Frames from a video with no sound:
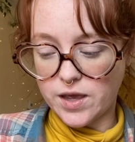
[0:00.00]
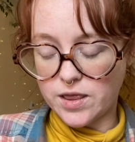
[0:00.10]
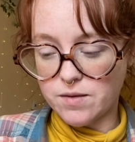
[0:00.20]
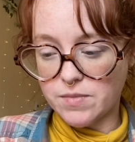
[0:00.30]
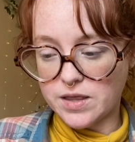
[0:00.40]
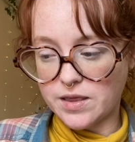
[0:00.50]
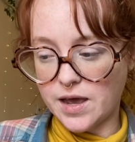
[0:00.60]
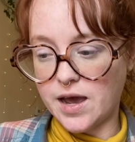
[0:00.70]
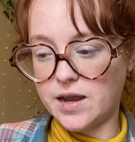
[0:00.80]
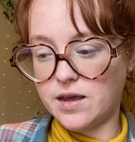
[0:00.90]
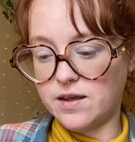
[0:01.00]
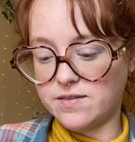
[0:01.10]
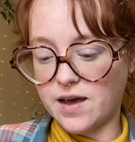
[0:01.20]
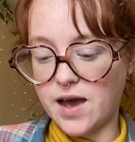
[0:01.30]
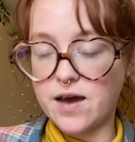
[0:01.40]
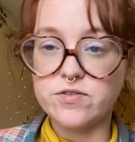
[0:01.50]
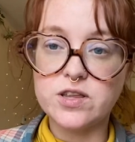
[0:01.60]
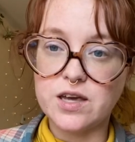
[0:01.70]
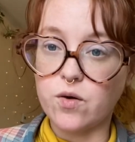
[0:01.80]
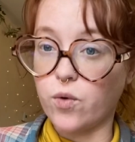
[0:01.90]
in the month ahead is that
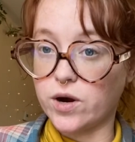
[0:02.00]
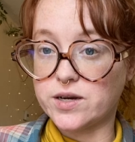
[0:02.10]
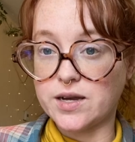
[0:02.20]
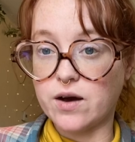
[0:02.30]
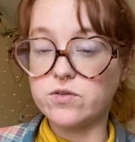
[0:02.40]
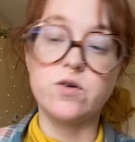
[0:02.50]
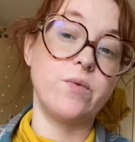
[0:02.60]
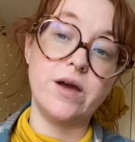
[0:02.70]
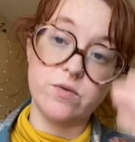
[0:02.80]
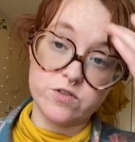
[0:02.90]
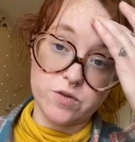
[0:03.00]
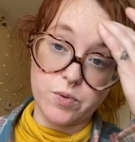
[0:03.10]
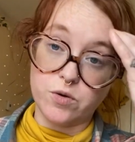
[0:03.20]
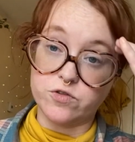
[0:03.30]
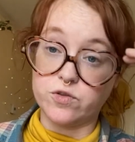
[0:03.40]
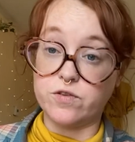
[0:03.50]
everything worked out the way it was supposed to.